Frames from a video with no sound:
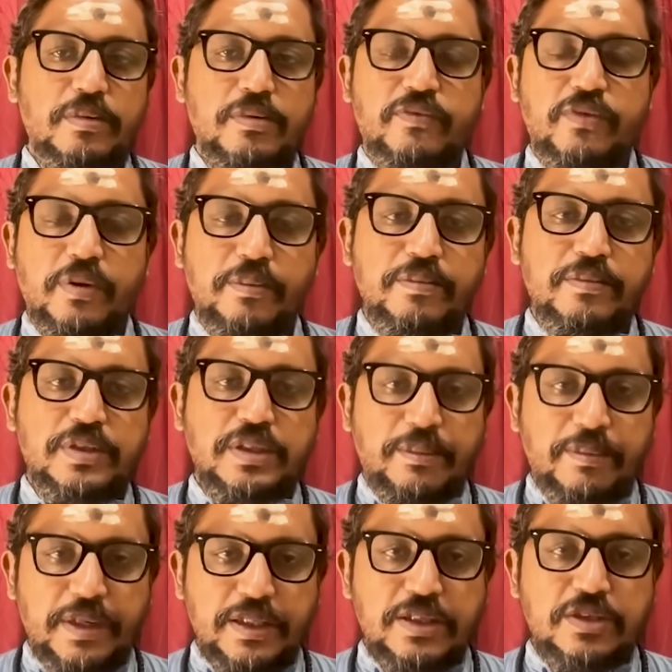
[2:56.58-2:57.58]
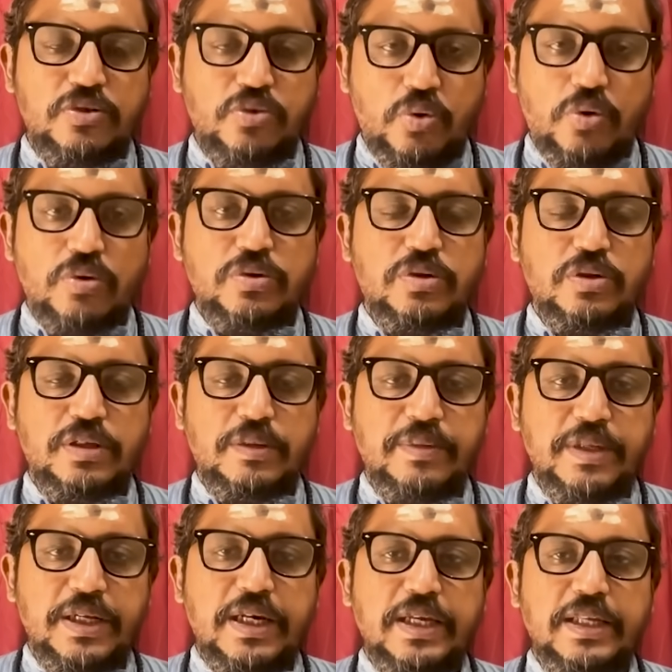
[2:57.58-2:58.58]
from some other source or
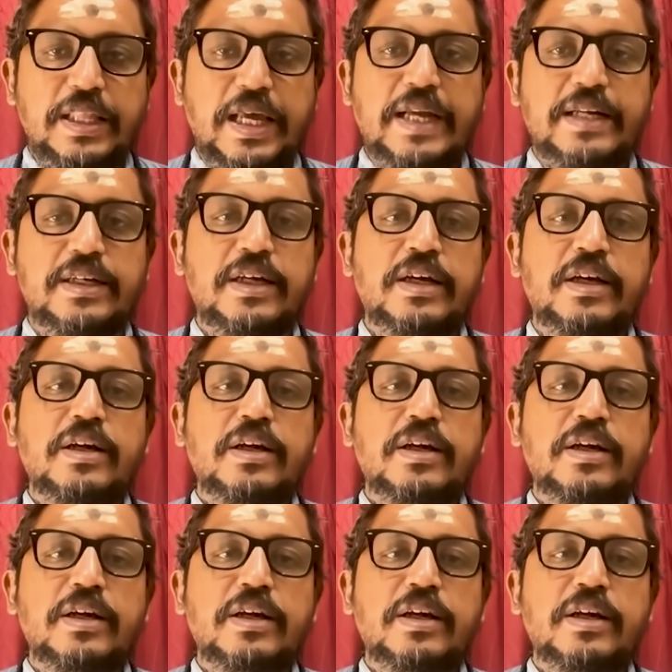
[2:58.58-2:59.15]
something like that,